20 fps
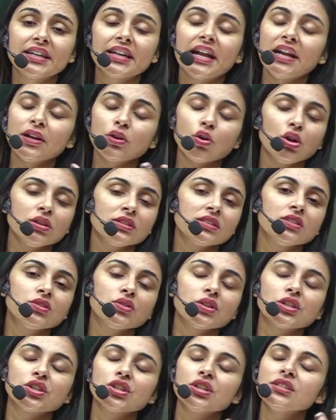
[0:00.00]
and
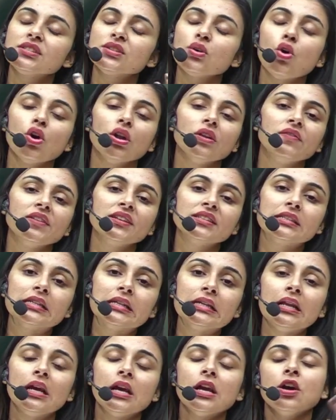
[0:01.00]
concentration is always in
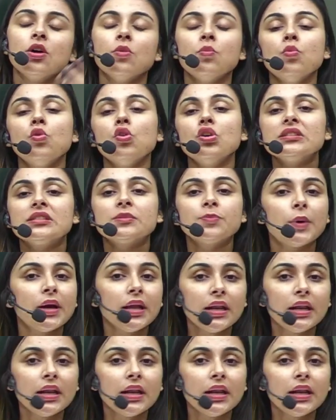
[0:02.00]
moles per